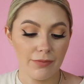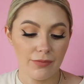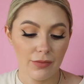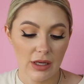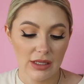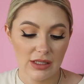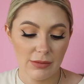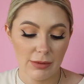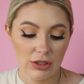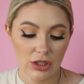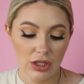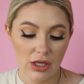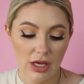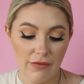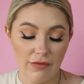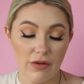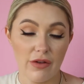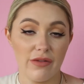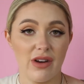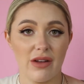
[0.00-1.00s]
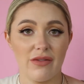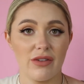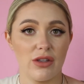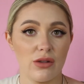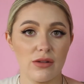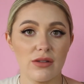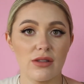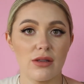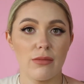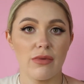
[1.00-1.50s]
especially if you've never
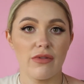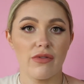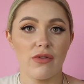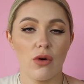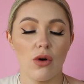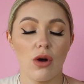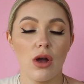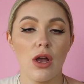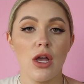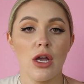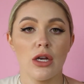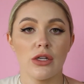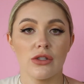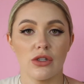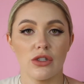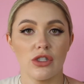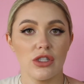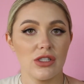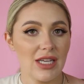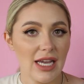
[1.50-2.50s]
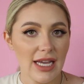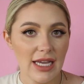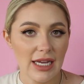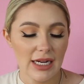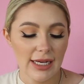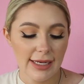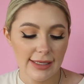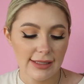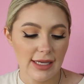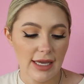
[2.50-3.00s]
used them before. So just take it
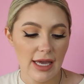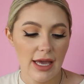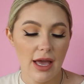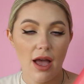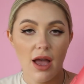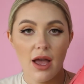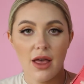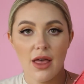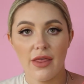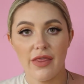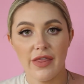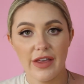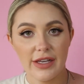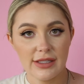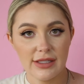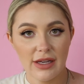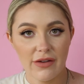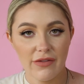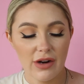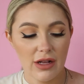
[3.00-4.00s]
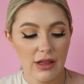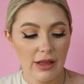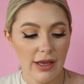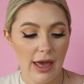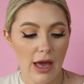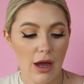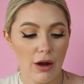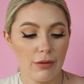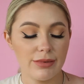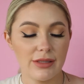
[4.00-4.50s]
easy. This definitely
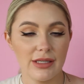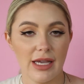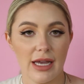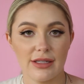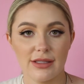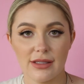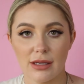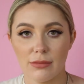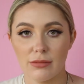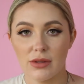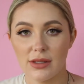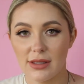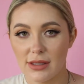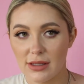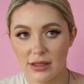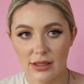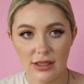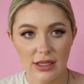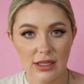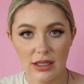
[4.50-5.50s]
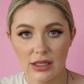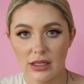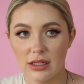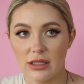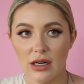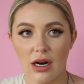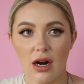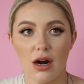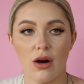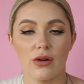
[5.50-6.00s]
helps get some
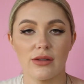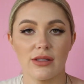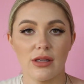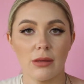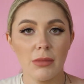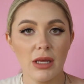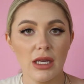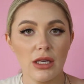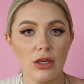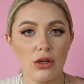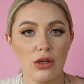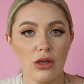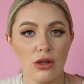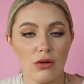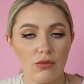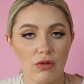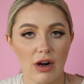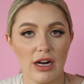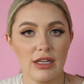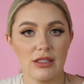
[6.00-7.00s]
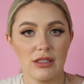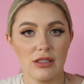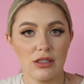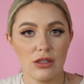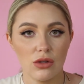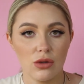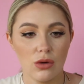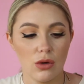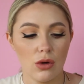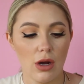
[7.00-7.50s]
cylinder or something you can rest
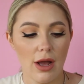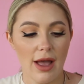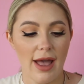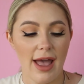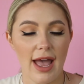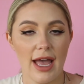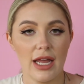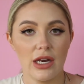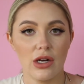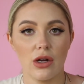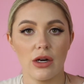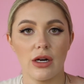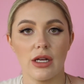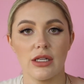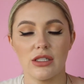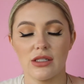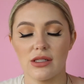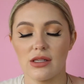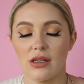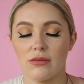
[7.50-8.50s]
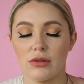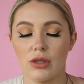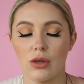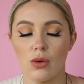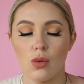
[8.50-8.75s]
your hand on. It just gives you